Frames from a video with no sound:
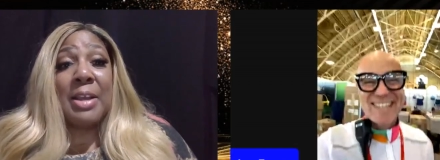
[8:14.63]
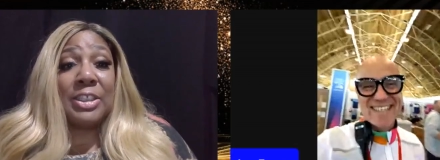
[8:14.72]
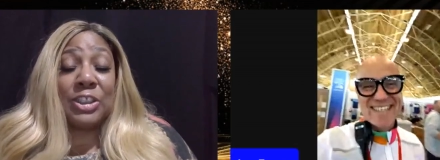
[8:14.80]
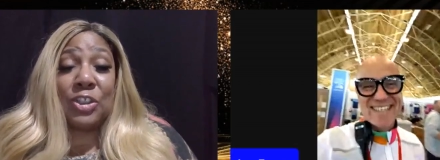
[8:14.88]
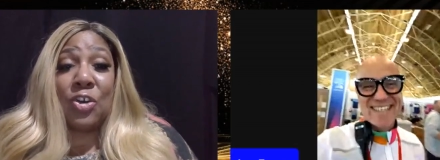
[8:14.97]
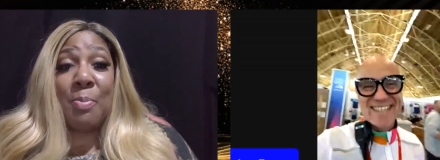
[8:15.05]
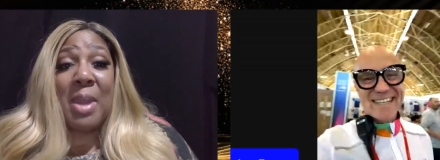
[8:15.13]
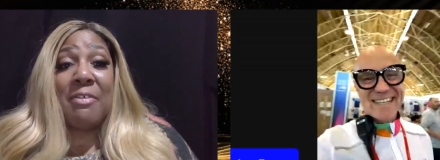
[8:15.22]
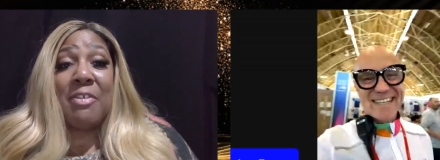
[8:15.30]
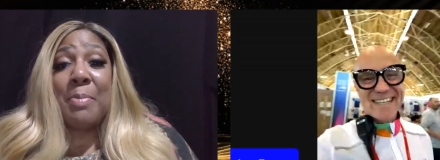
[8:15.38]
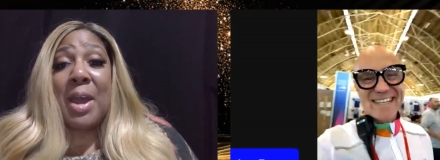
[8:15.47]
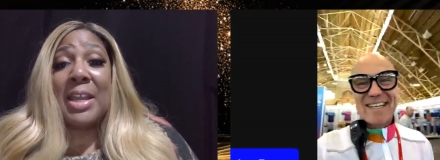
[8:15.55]
Speaker 1: assume
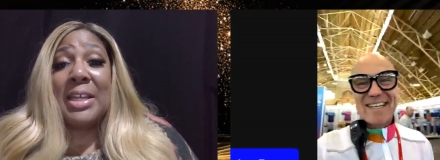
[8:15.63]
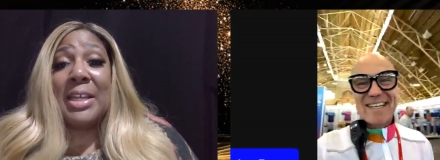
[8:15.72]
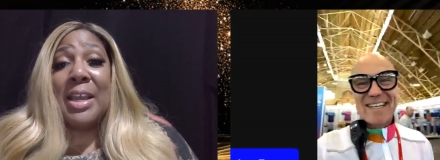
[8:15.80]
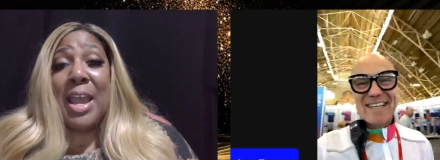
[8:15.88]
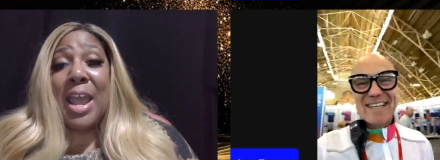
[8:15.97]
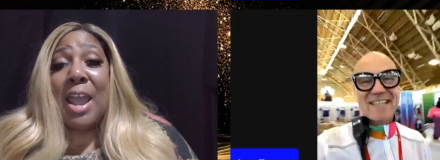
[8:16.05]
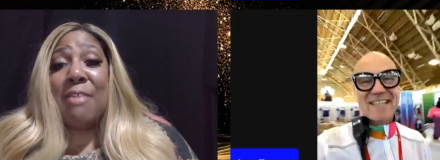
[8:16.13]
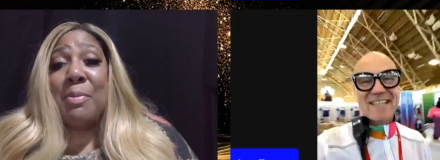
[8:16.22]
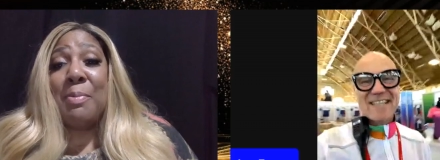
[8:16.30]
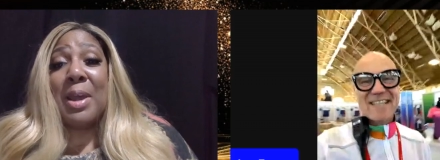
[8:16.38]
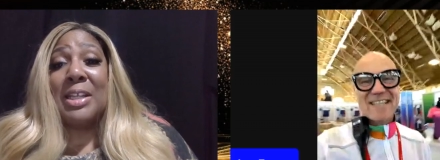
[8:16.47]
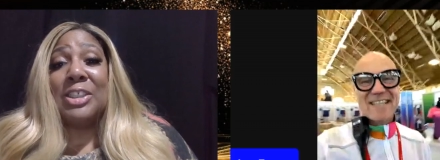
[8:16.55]
everybody
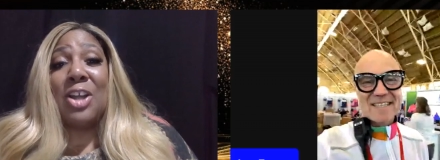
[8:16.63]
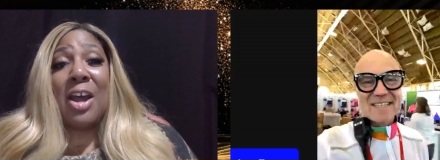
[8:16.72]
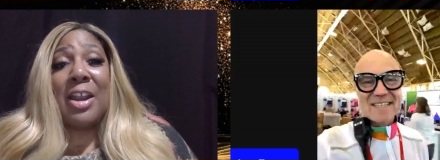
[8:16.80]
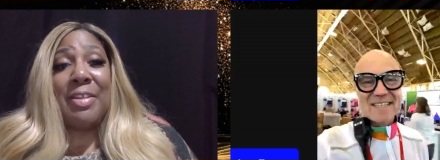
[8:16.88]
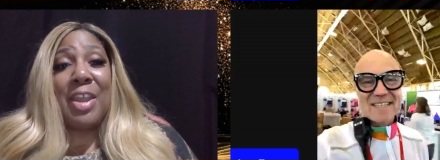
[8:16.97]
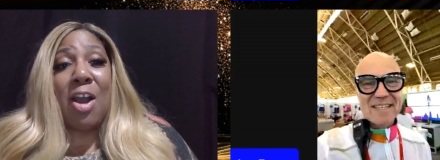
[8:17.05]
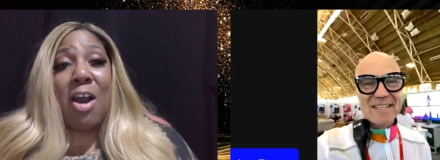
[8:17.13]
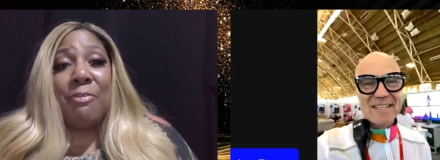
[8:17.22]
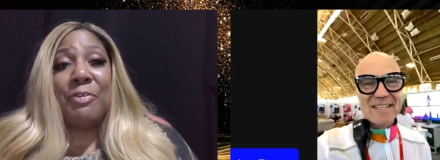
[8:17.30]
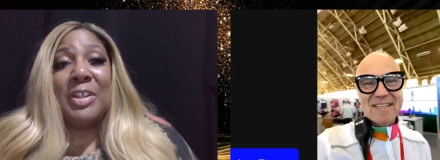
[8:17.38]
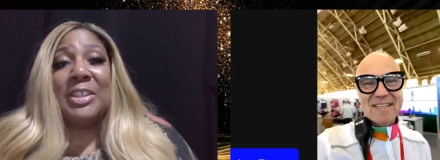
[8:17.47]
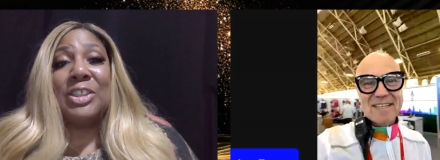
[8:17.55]
everybody's not in the
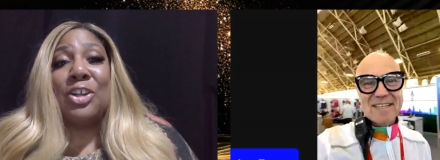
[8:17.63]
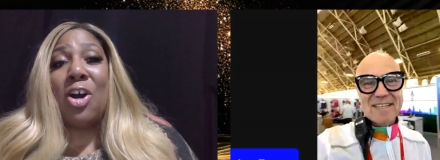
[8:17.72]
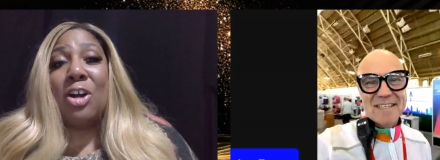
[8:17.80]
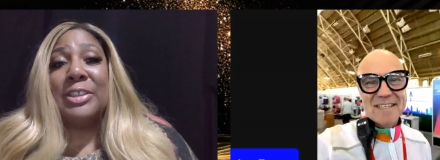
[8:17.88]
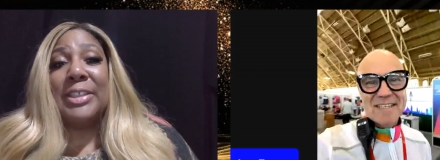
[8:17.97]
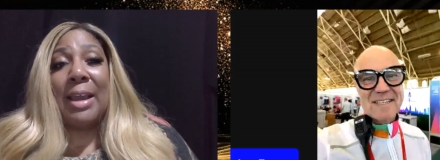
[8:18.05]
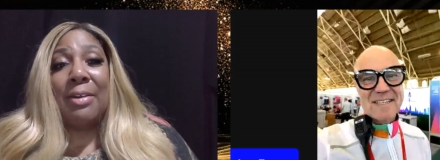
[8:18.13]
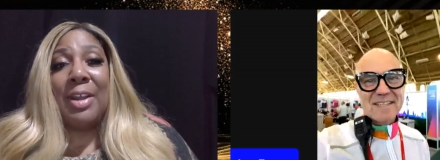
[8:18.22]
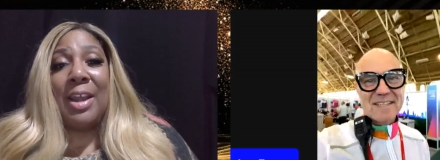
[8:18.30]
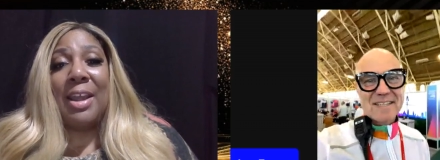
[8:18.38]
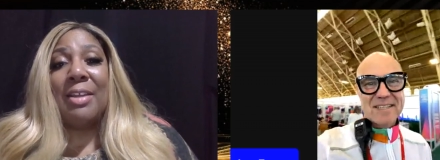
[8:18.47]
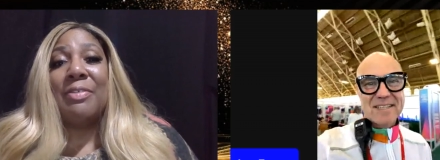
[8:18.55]
office. They're all down
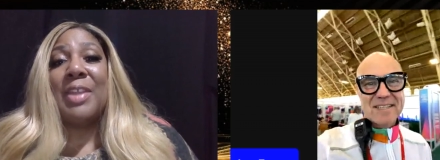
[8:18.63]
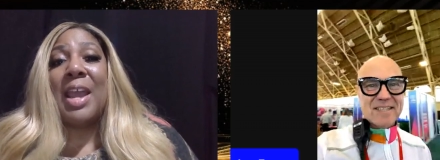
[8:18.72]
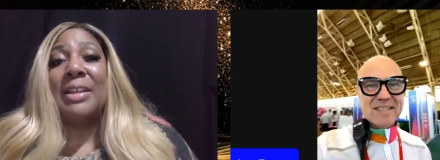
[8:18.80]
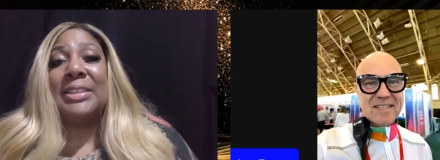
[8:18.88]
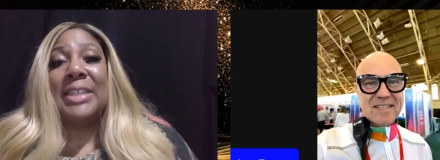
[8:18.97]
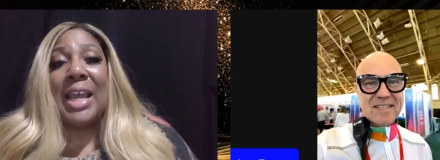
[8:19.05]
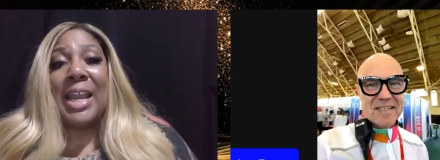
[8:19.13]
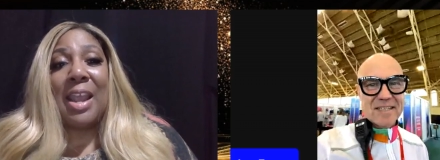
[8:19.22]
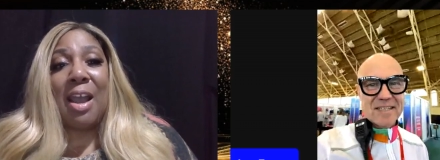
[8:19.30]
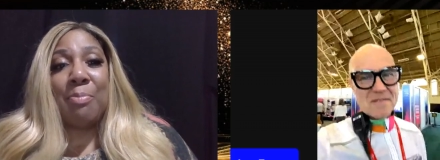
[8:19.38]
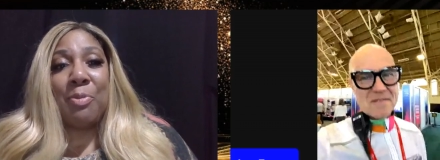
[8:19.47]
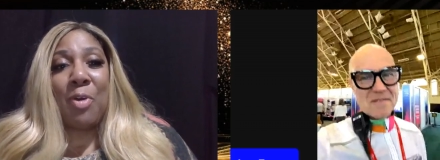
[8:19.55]
at, at setting
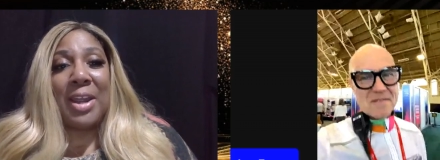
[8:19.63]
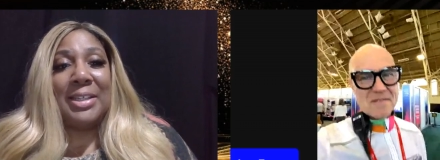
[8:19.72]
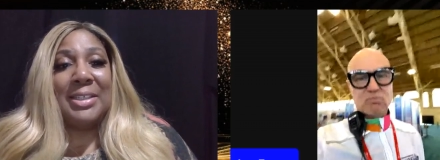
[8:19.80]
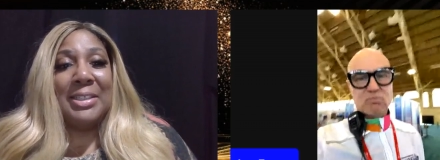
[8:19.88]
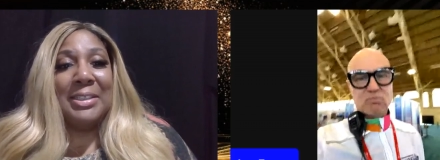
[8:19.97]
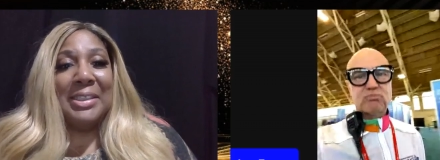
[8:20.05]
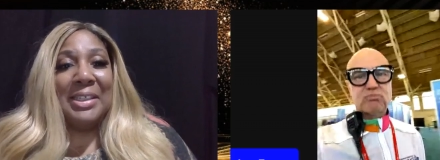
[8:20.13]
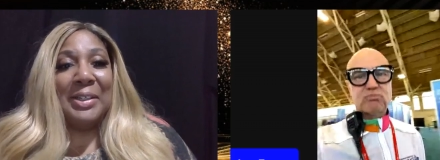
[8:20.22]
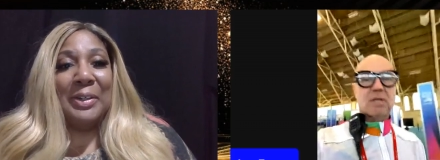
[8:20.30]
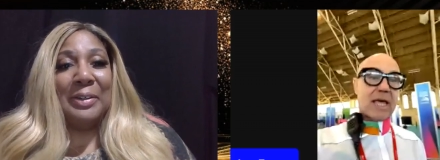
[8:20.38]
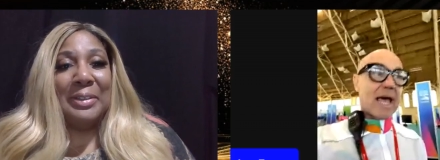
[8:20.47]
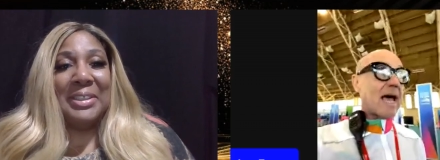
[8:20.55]
up, right?
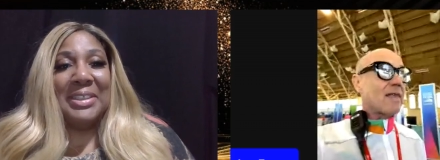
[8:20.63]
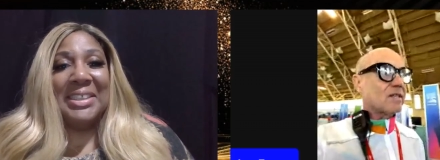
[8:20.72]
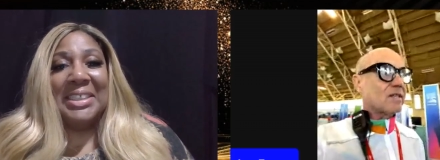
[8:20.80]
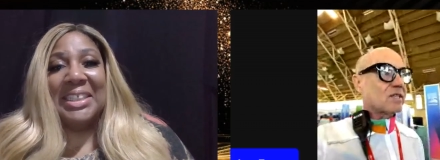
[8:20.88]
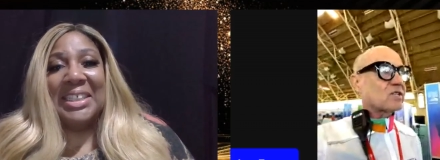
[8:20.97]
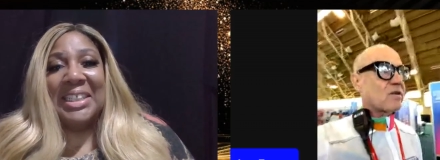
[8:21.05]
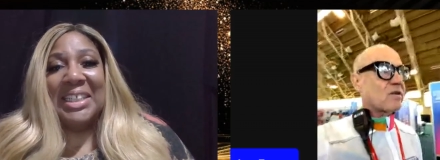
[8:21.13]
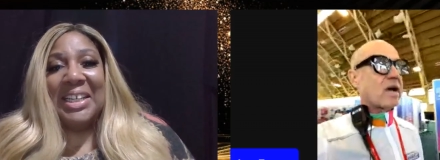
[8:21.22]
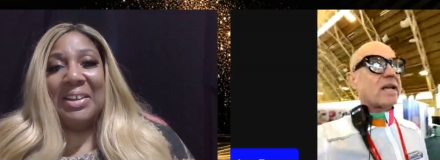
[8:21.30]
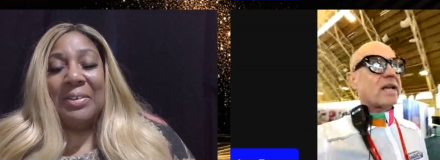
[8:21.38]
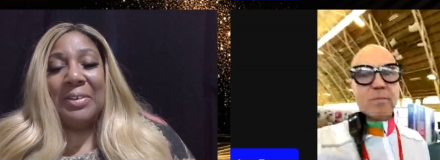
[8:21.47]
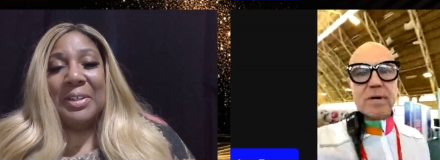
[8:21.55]
Speaker 2: Yeah, that's right.
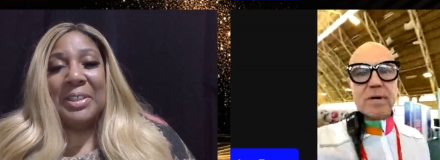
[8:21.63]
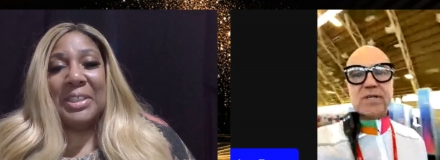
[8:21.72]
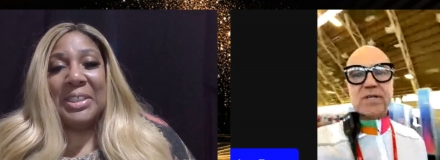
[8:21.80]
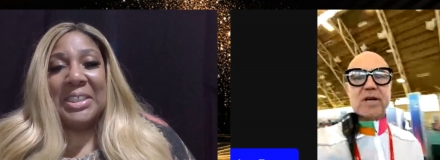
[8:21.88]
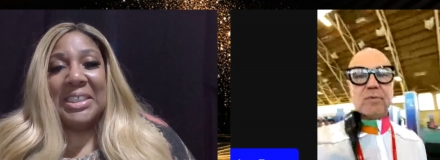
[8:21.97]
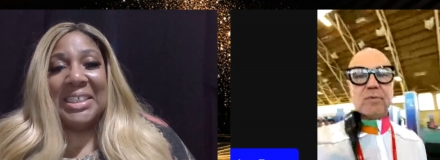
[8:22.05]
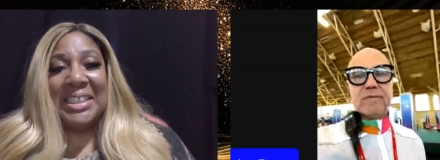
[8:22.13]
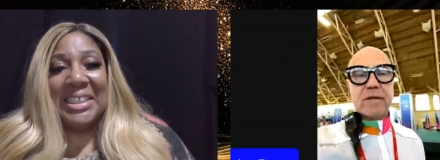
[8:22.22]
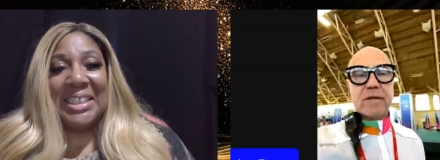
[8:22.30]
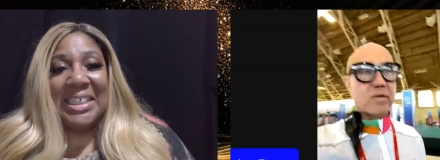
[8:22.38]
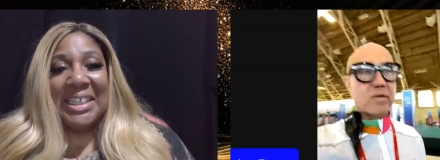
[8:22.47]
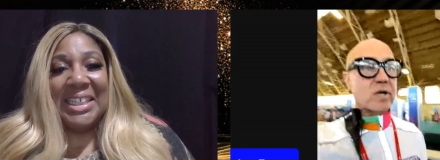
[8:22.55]
Everybody's here. We've
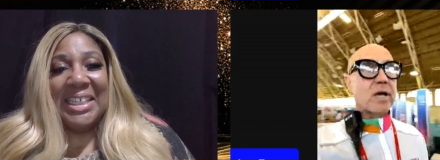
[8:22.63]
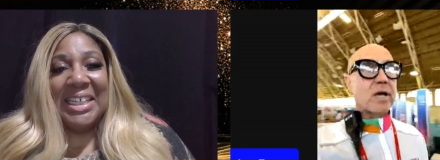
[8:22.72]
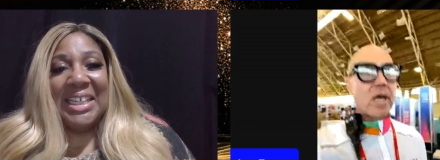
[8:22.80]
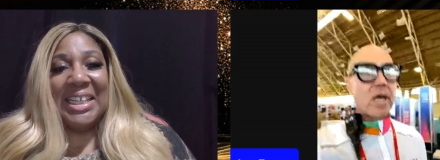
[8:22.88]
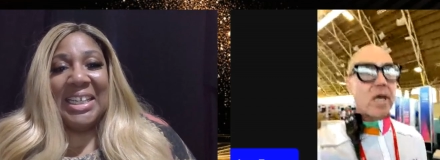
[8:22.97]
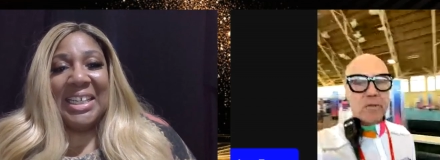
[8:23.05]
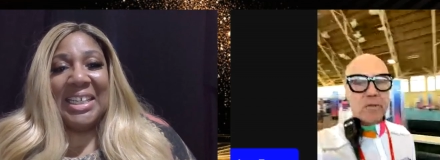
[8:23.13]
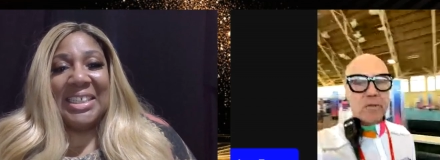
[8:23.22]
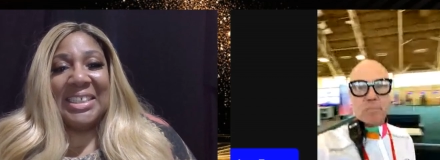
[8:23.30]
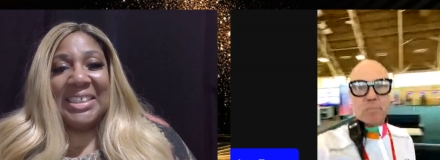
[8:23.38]
got there's a there's a